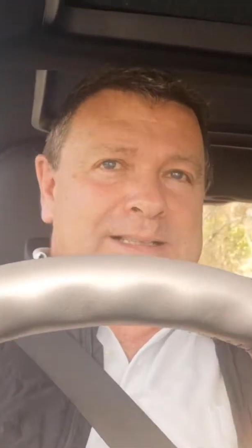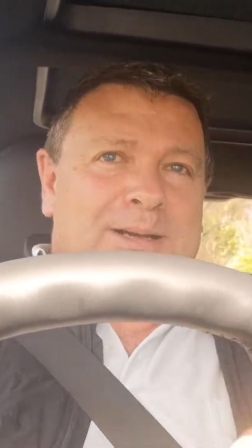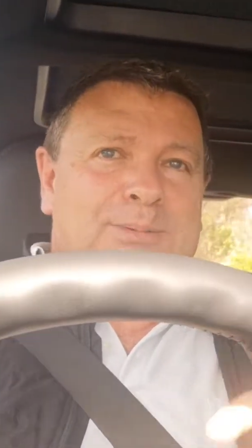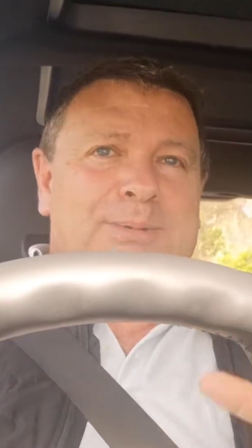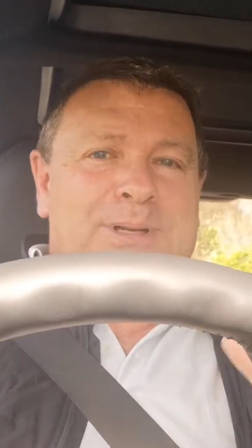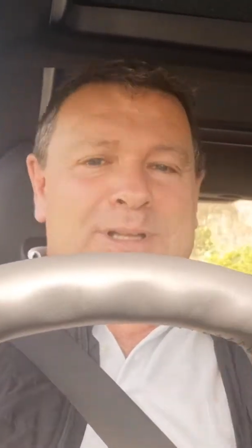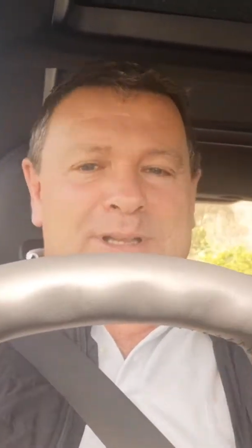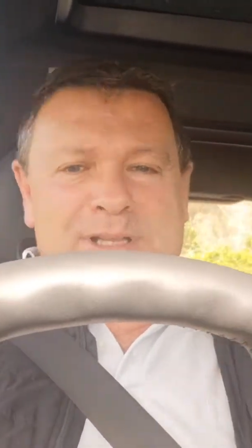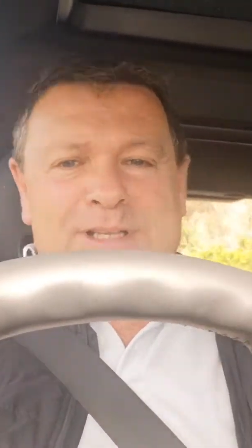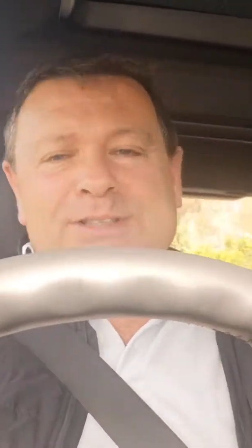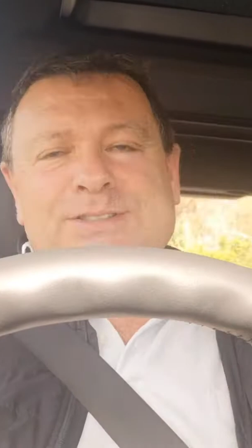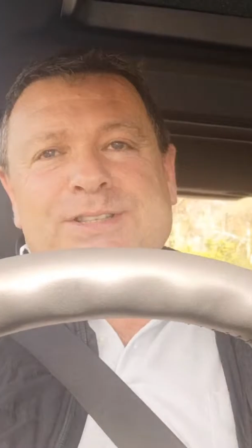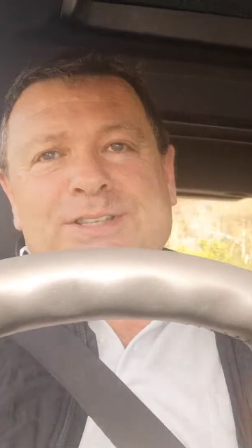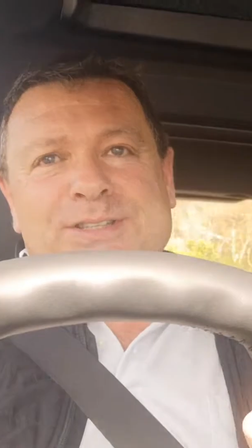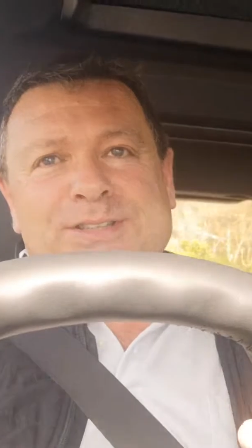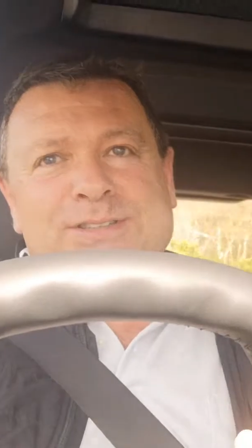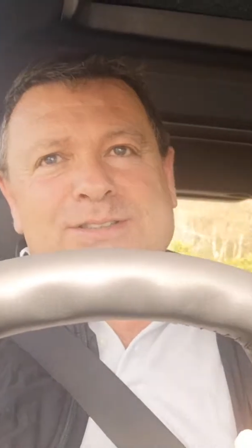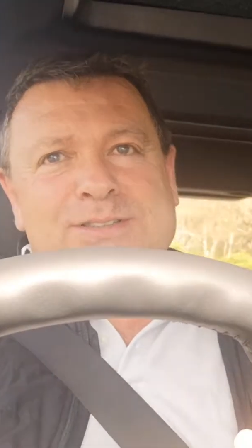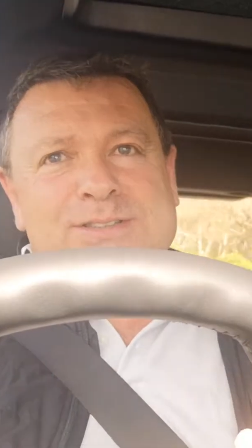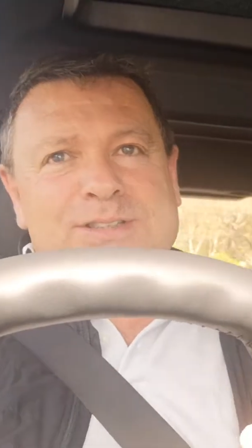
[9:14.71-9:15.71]
I mean, this
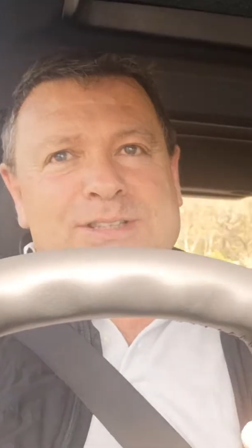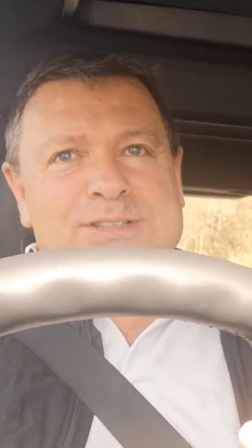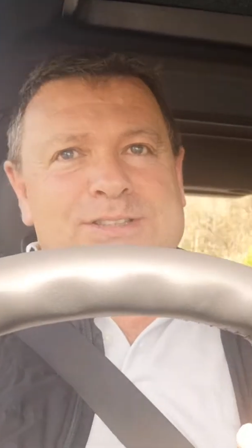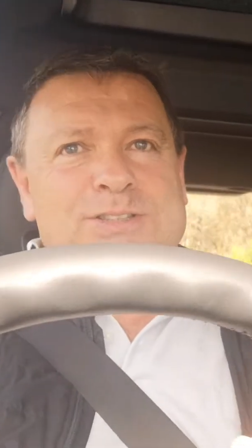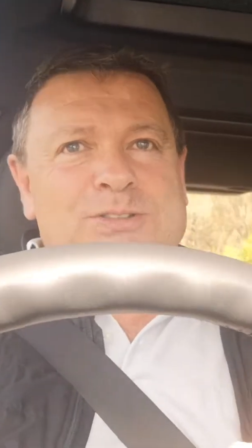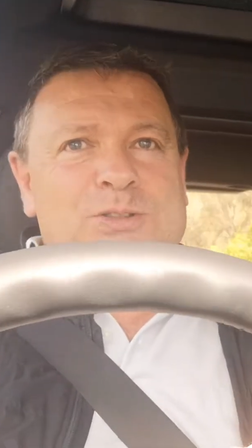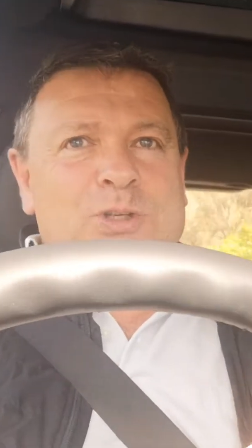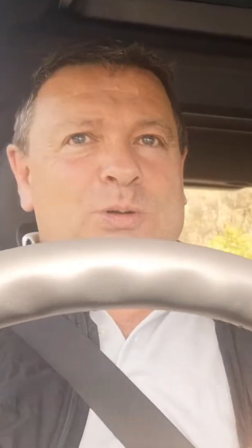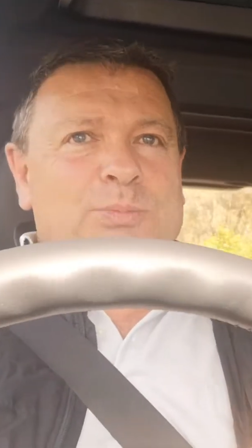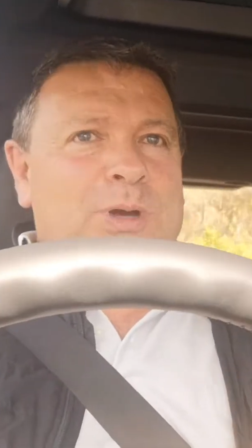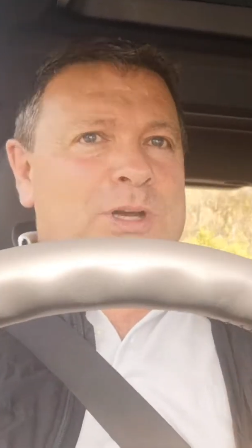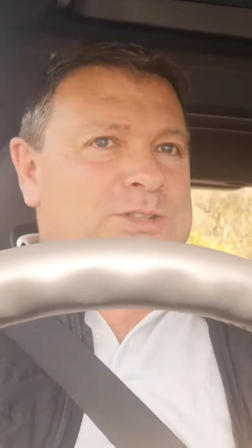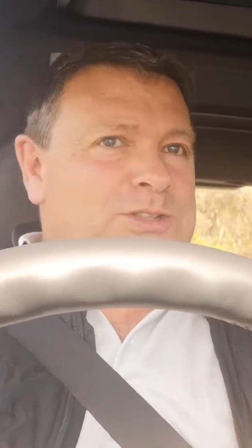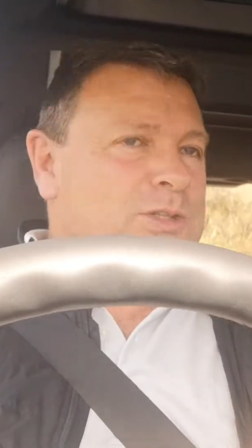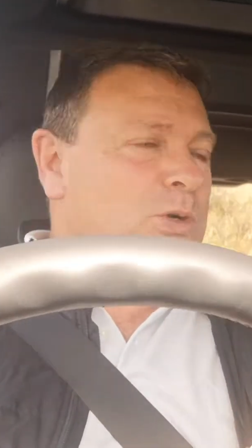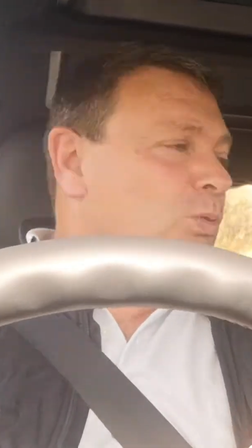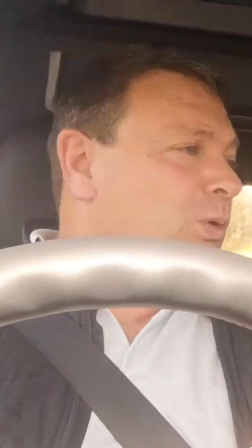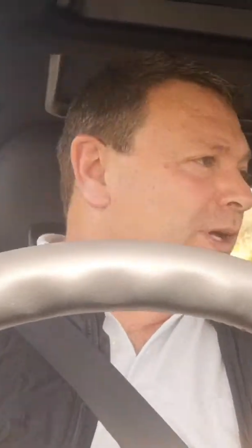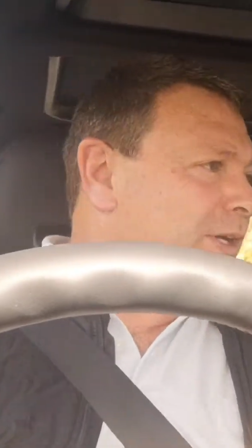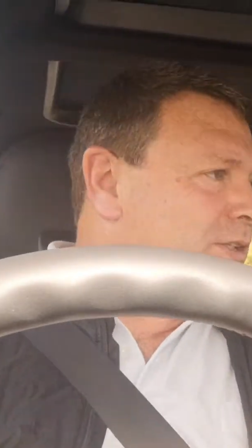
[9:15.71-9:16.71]
is
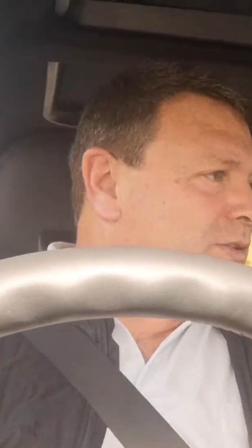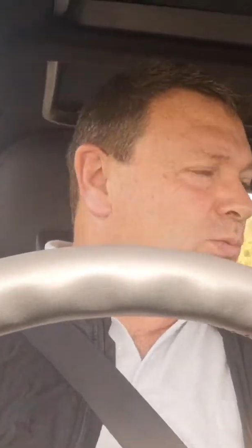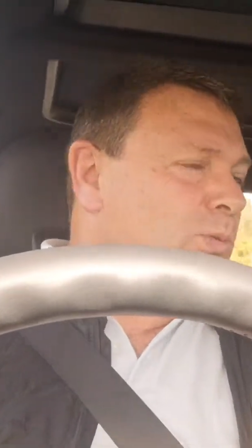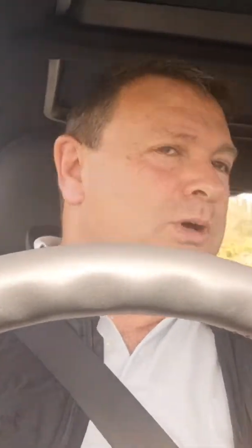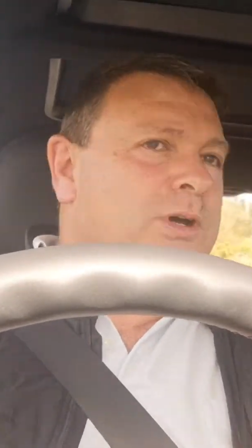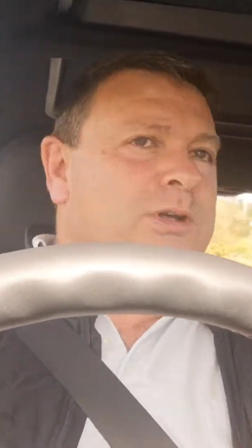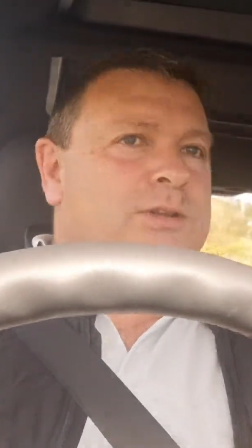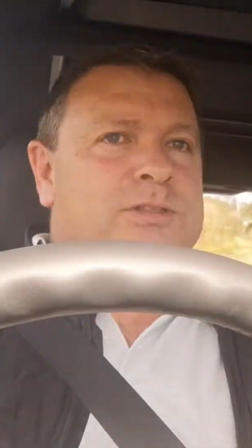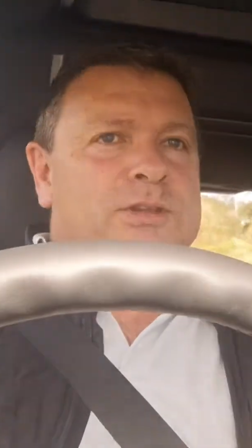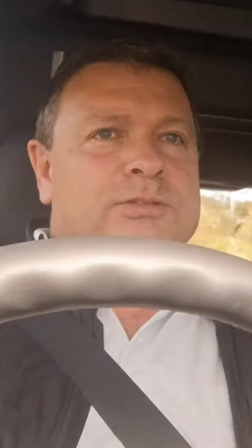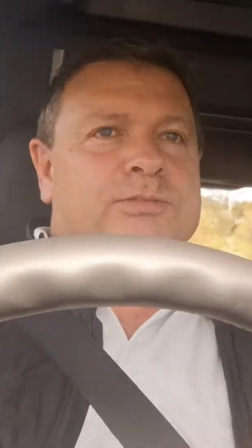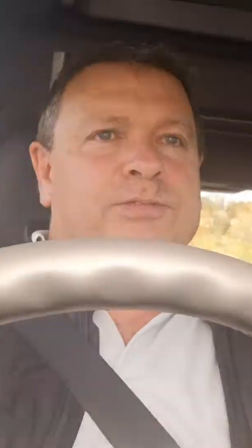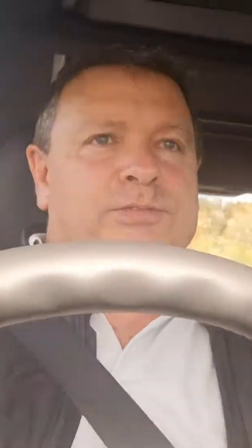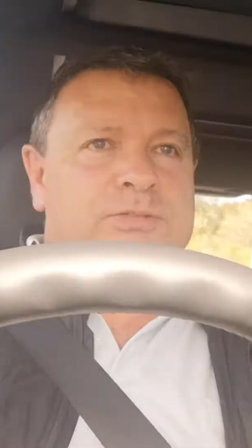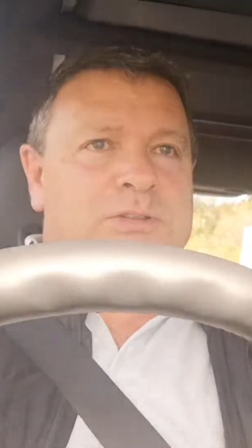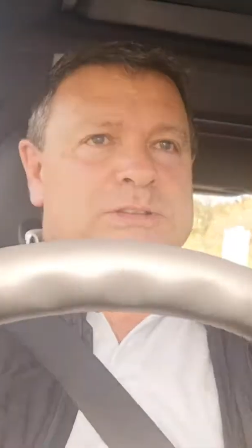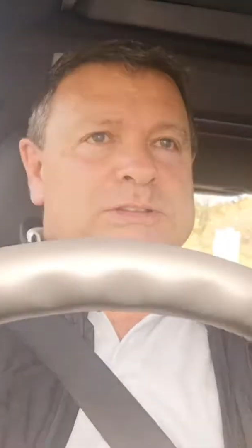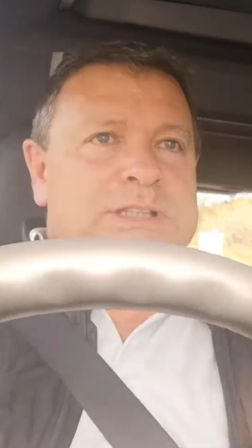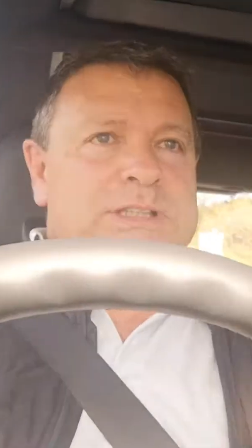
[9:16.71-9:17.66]
almost a week's worth of